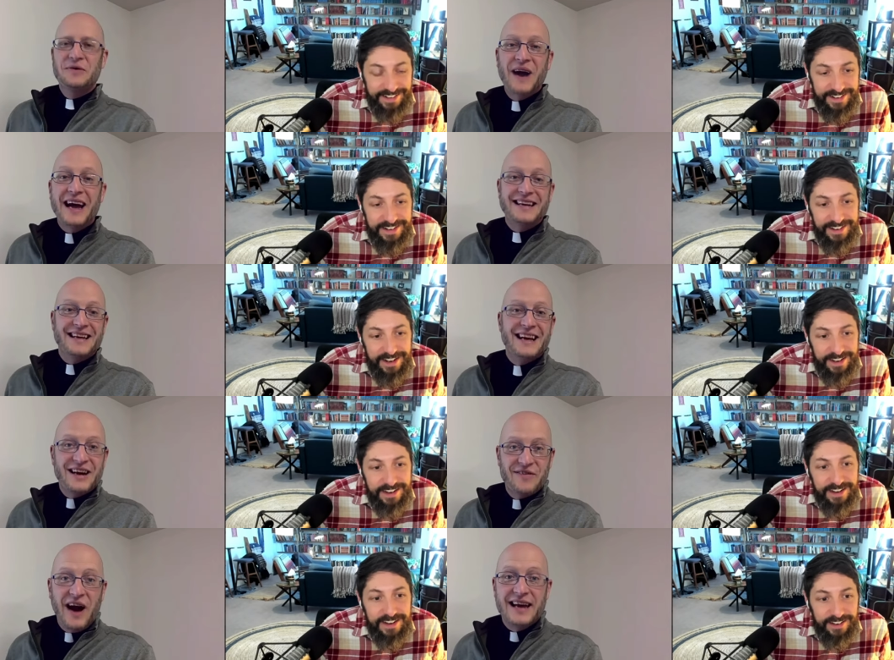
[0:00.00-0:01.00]
Speaker 1: right,
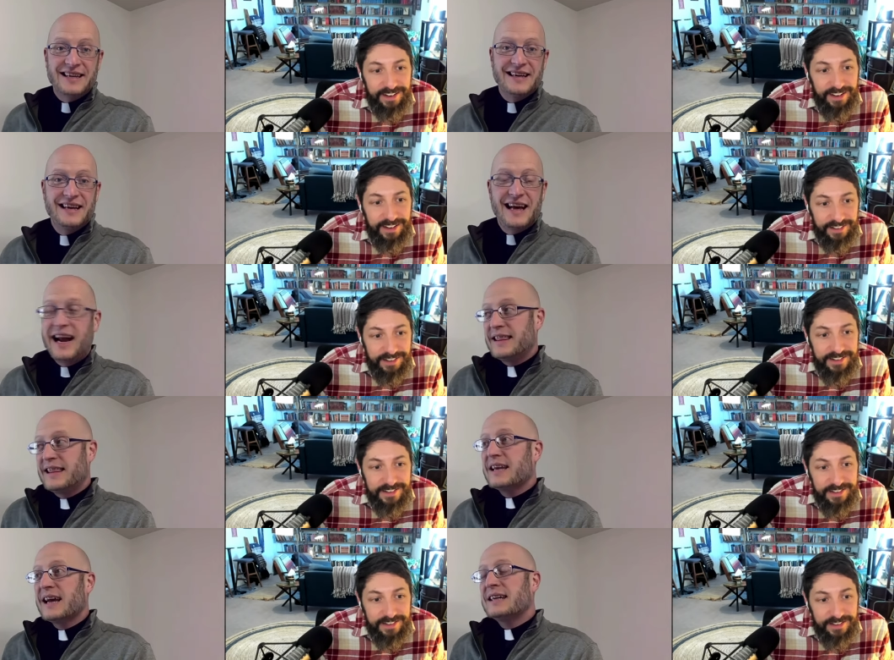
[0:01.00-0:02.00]
right. And I
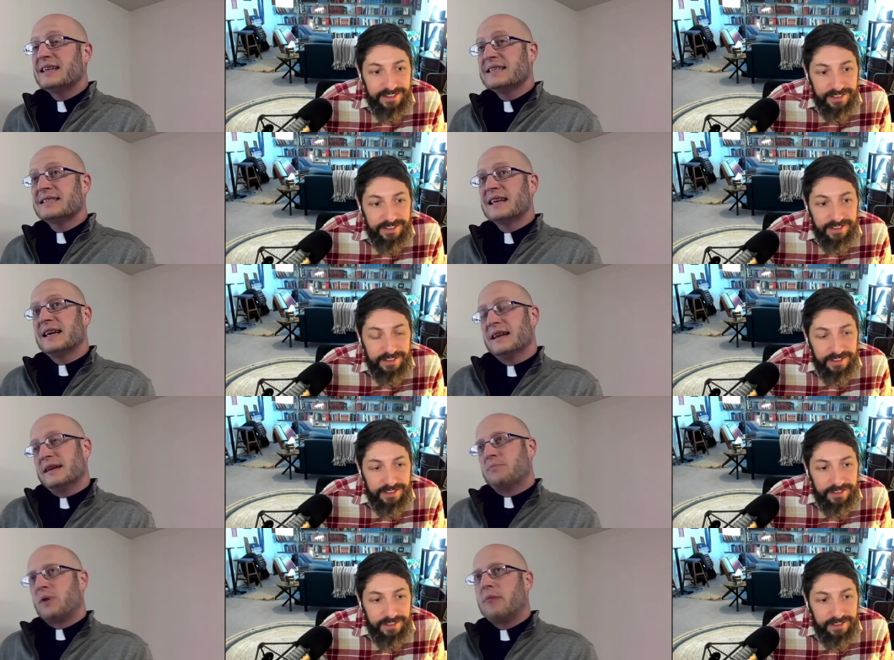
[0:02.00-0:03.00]
think God does uh,
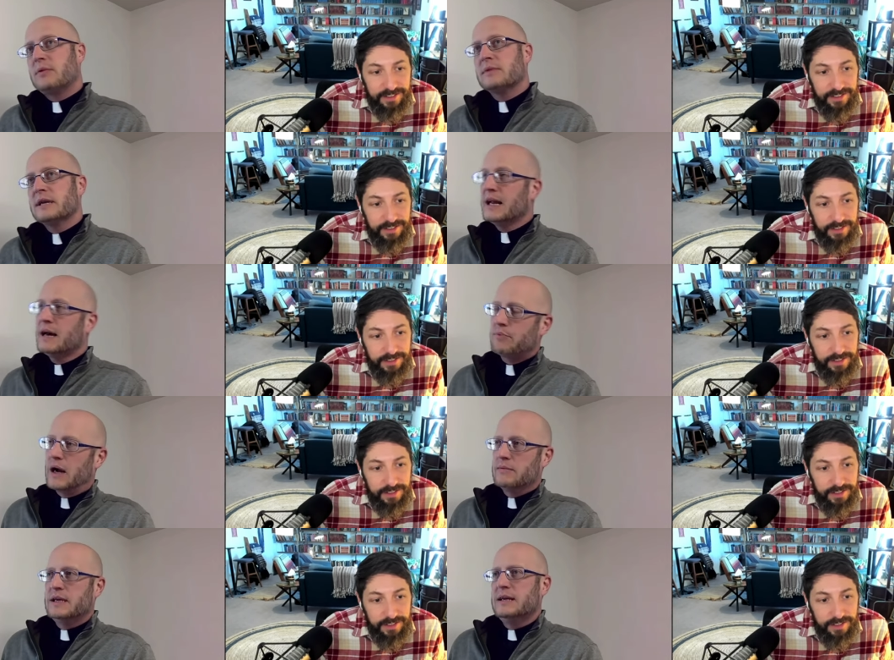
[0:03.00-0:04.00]
probably, not
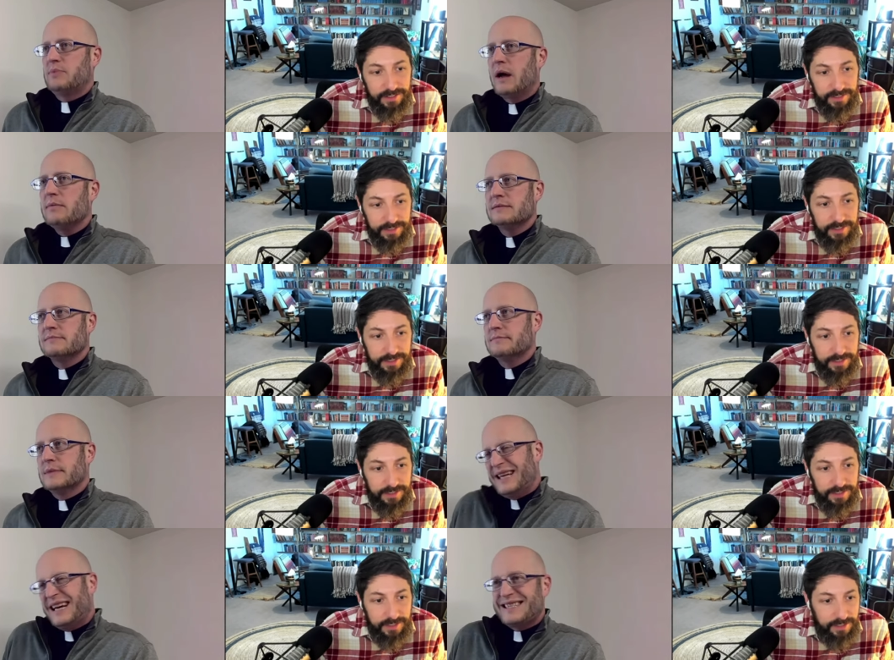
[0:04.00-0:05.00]
probably, probably
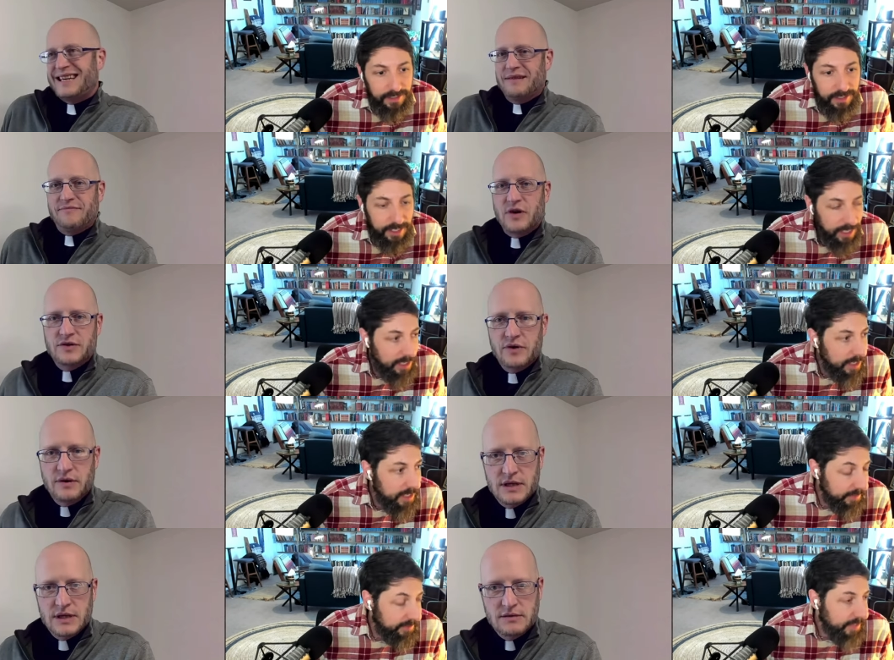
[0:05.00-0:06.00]
he does get
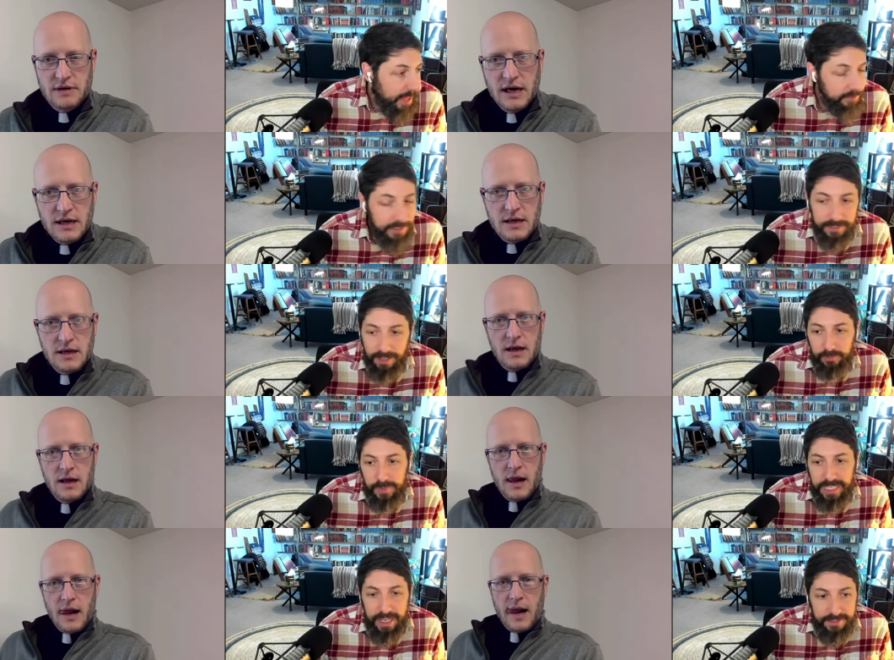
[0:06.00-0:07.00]
frustrated with it us.
Speaker 2: says he
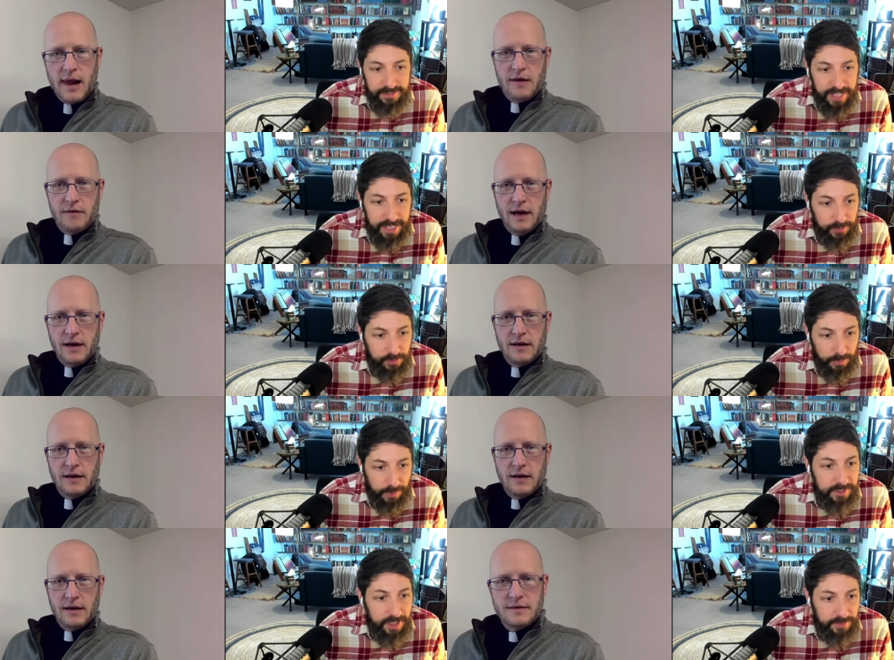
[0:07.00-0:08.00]
does we can't just take those
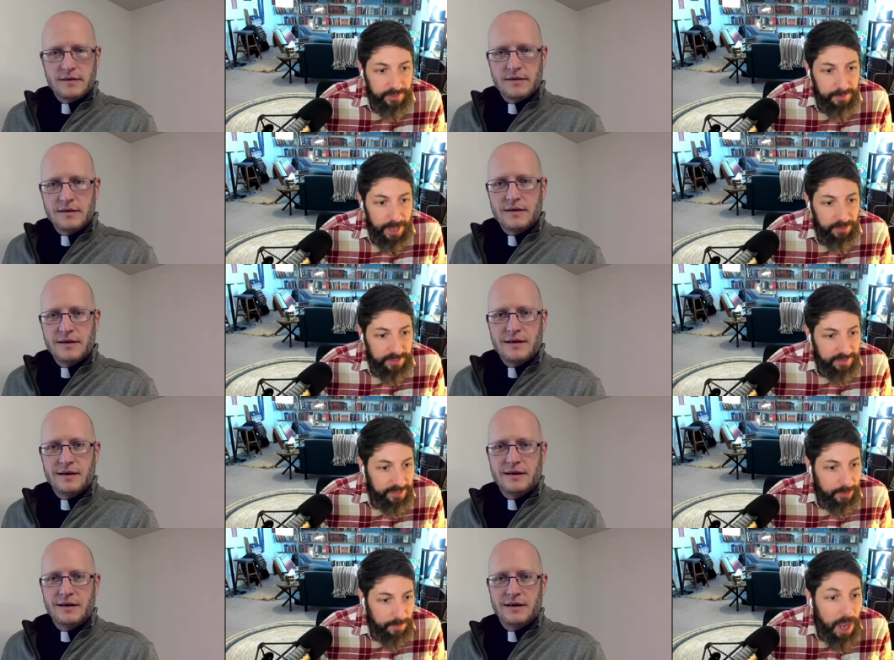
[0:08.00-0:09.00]
words out of his mouth and
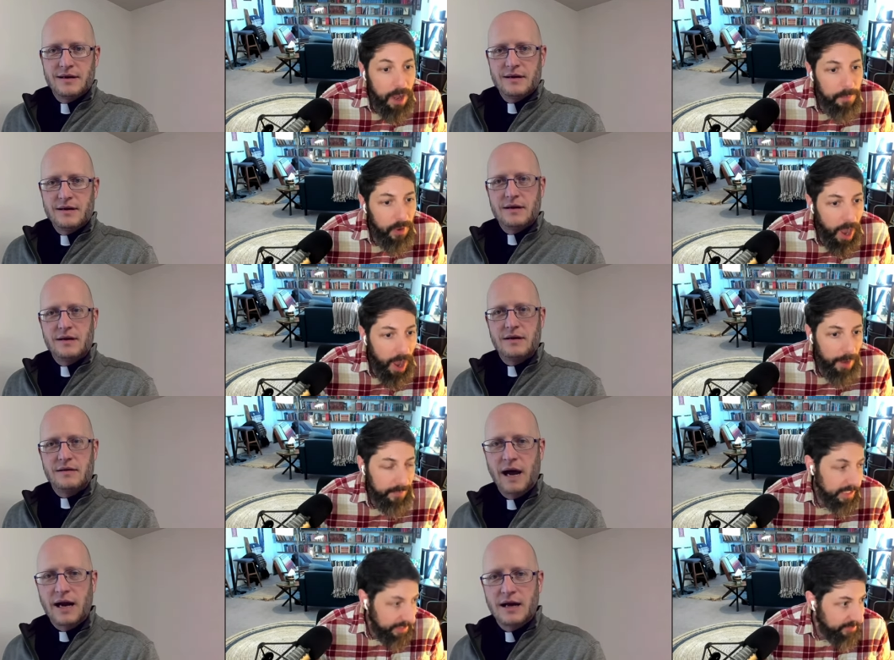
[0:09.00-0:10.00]
seal them up
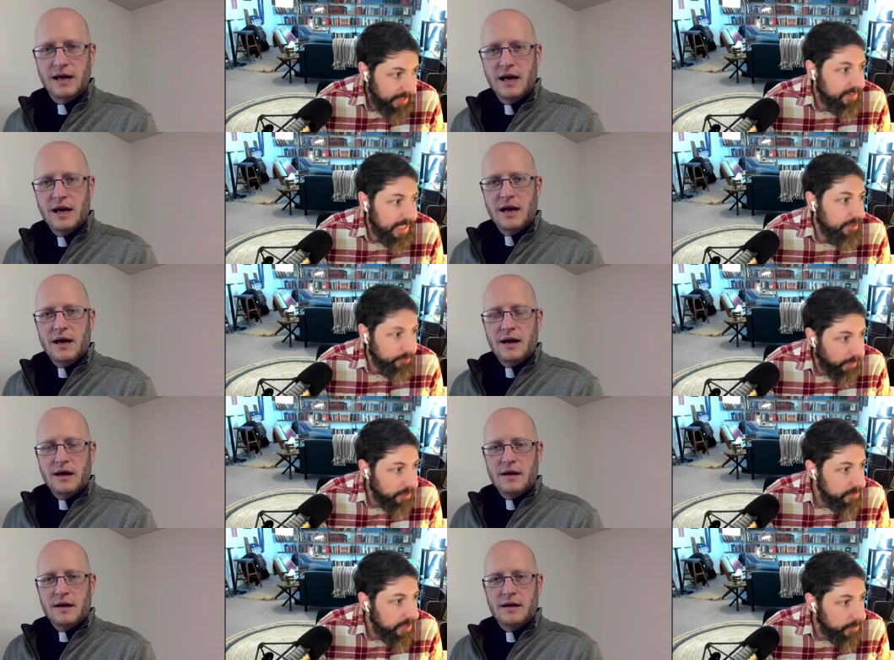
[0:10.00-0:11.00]
um, like he says he gets
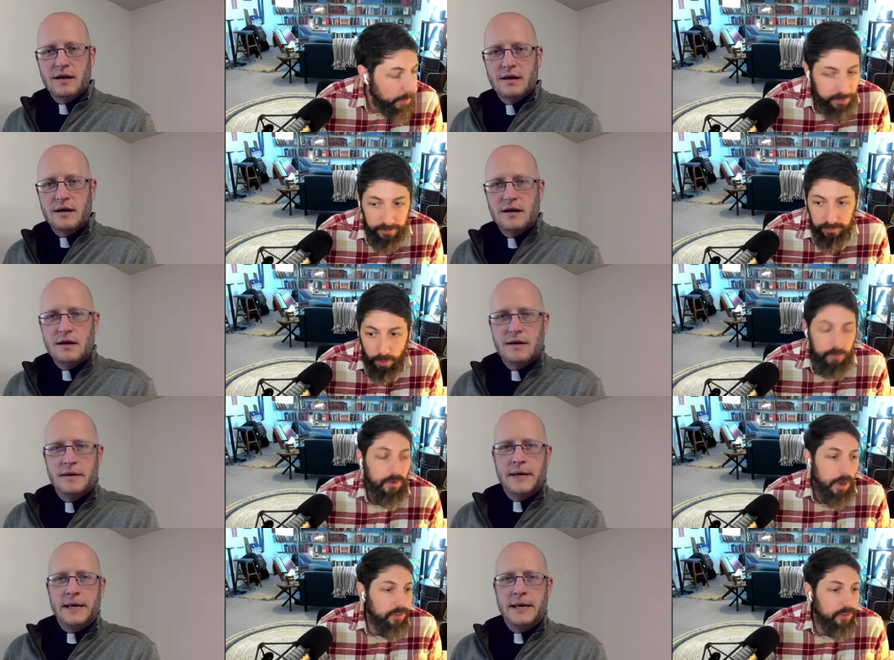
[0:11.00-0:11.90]
frustrated with us over